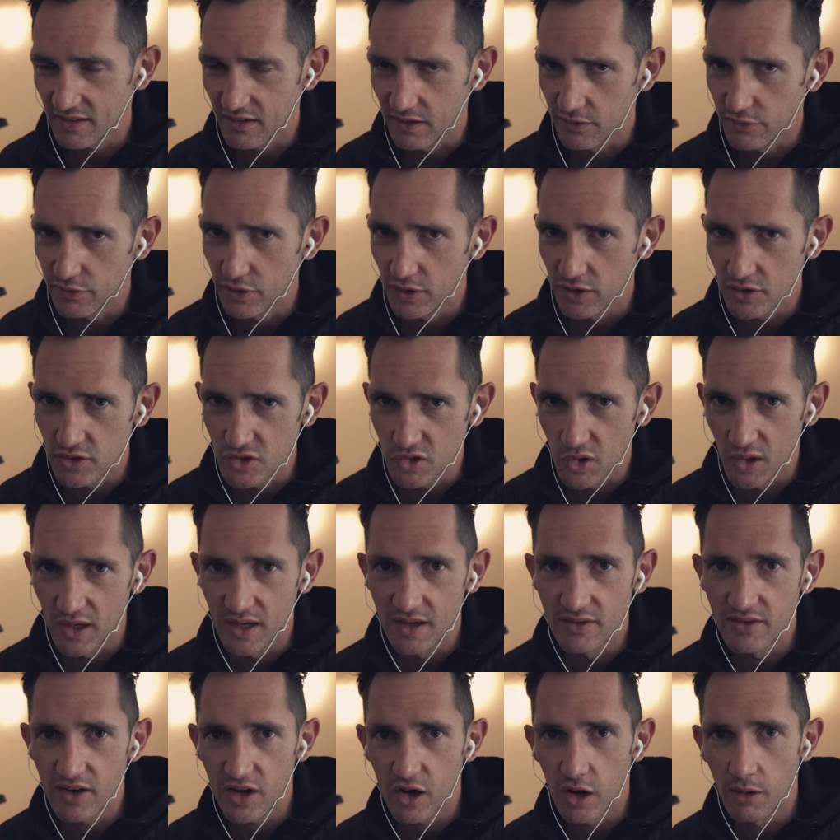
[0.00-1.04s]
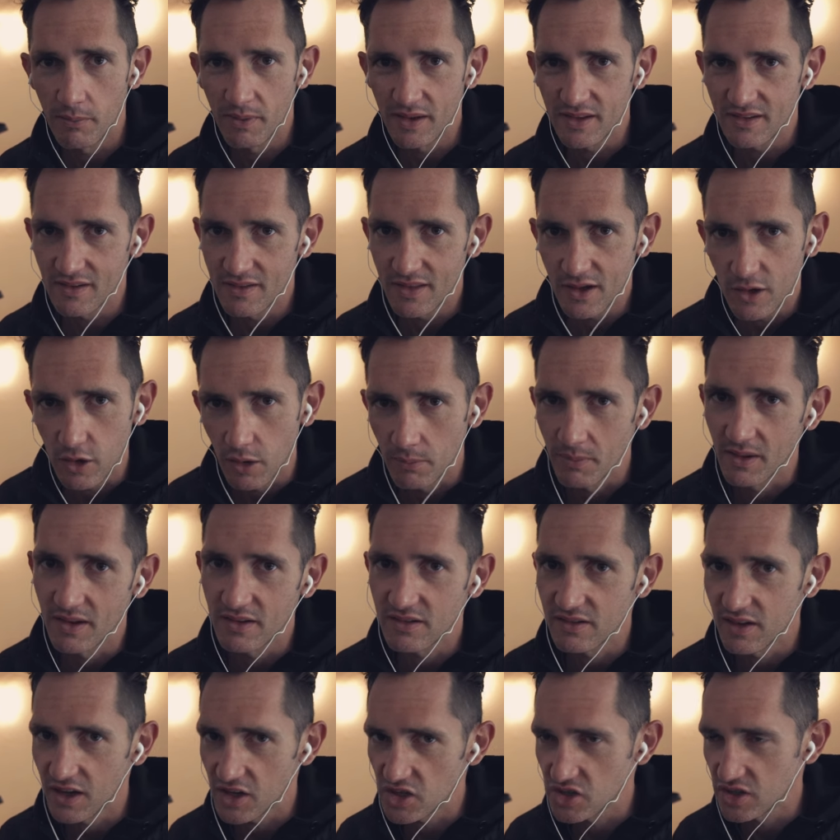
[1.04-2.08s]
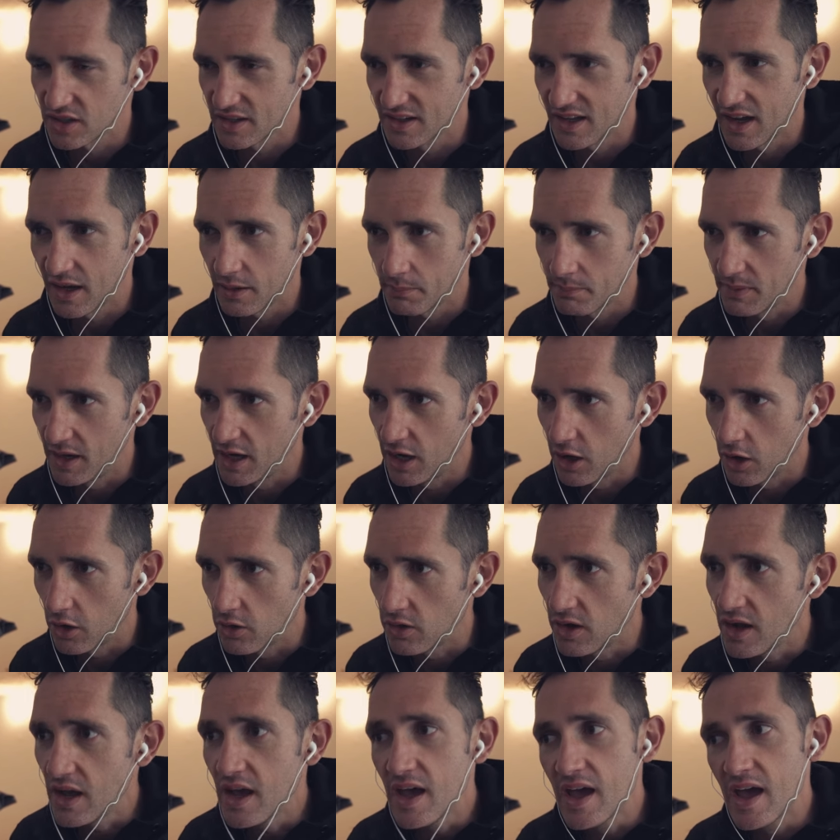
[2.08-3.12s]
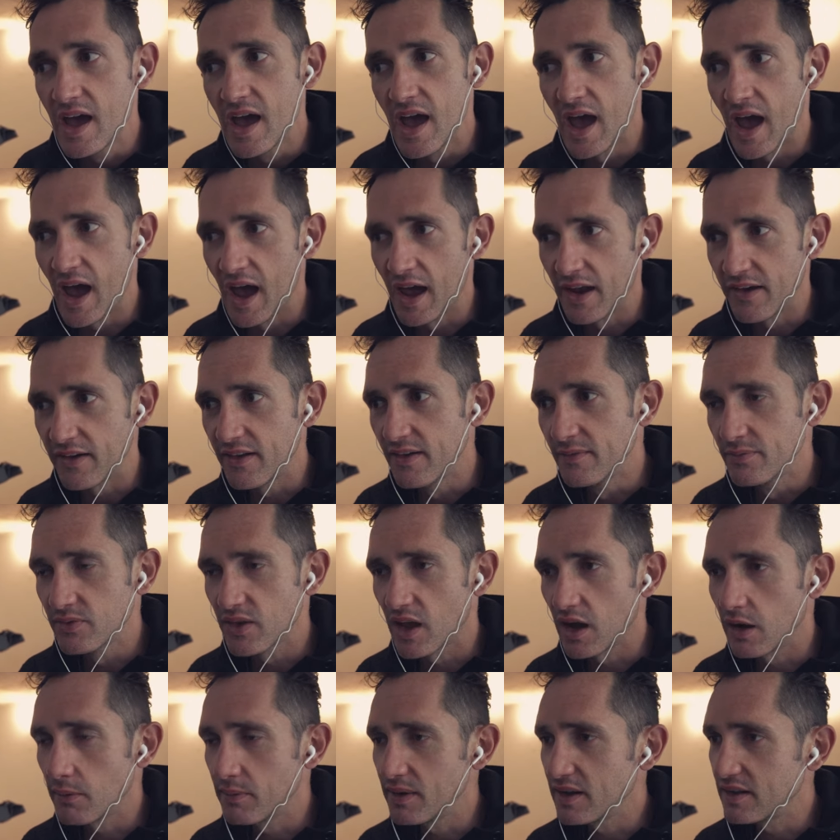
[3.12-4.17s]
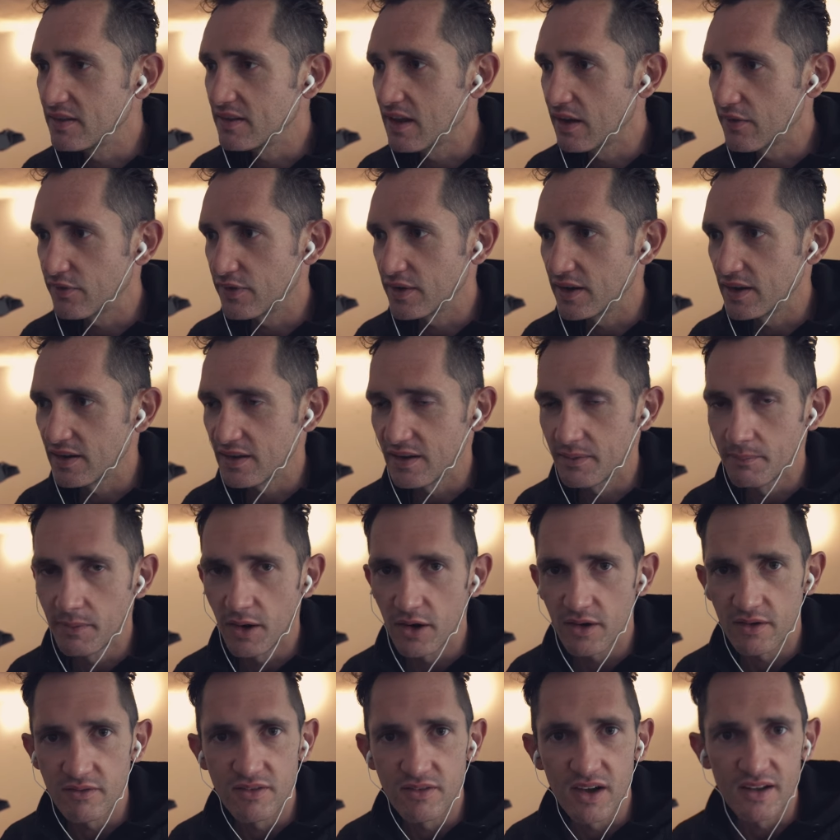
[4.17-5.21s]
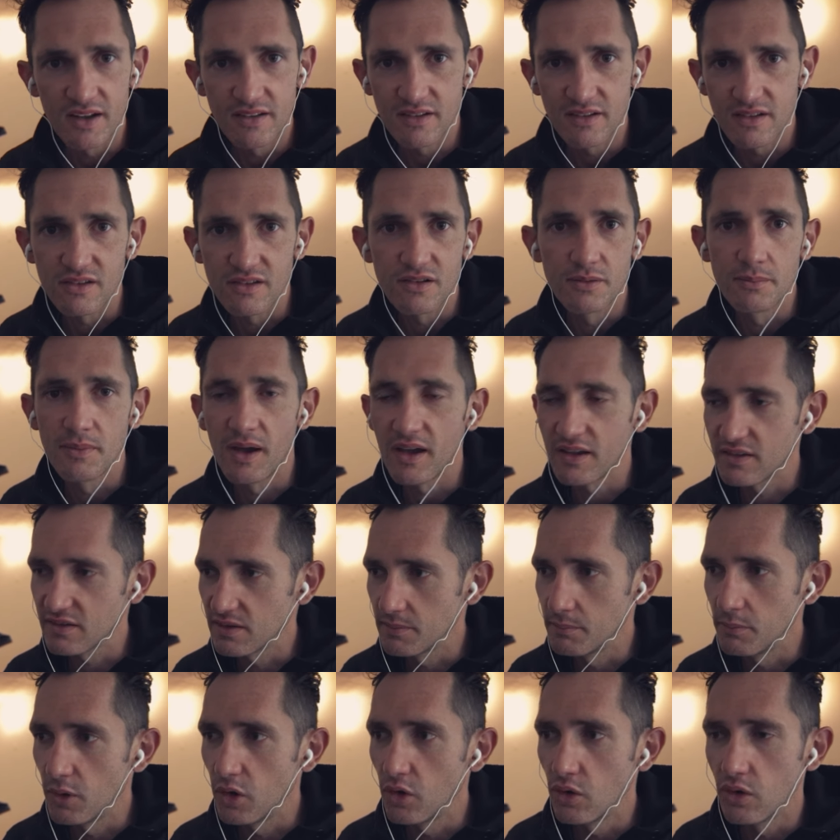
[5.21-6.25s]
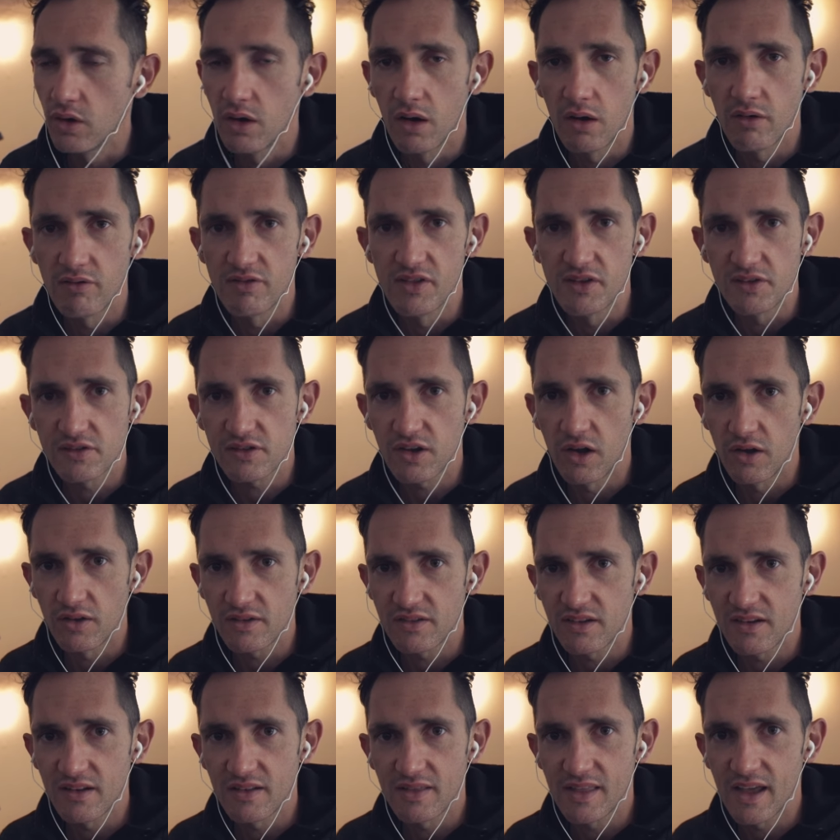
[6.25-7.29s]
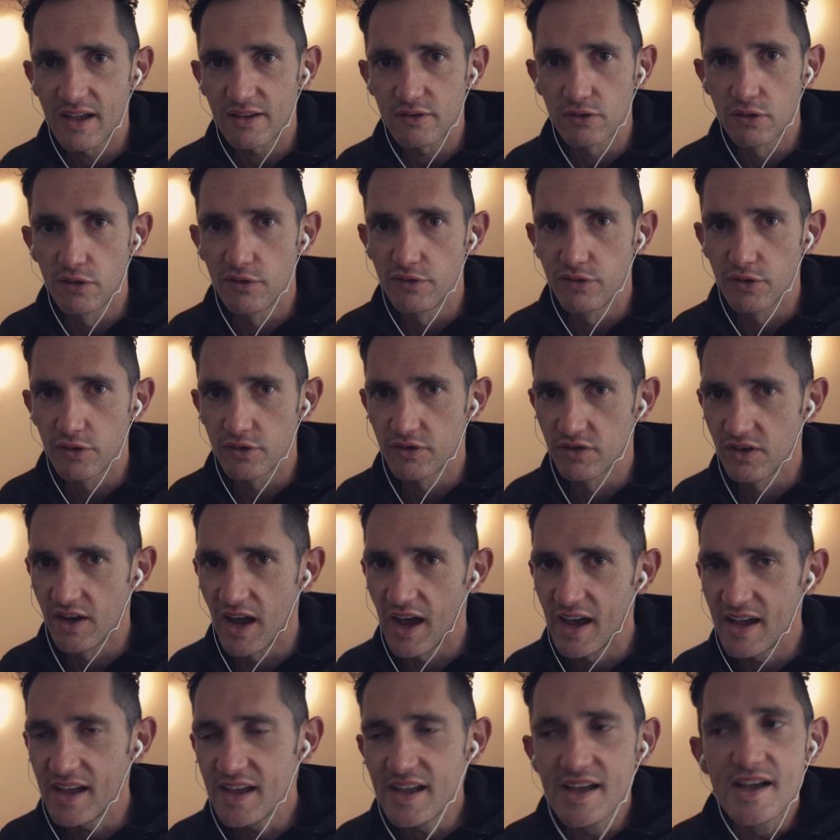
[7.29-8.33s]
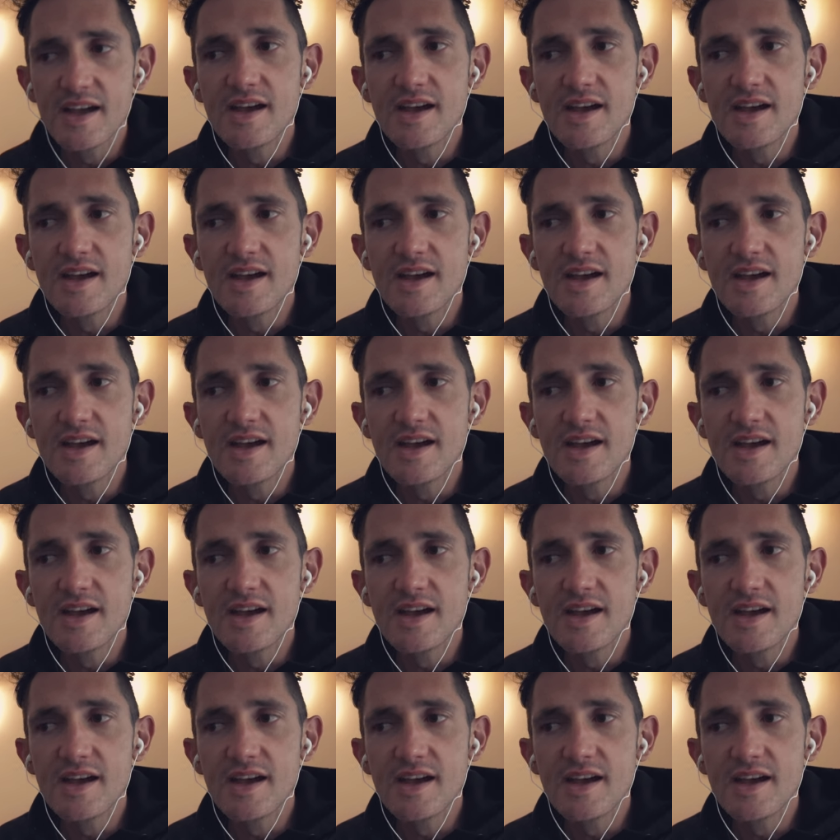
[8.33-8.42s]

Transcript: If you enjoy, leave a comment in the comment section down below. And I'll be definitely motivated to make some more of this content. That's all for today.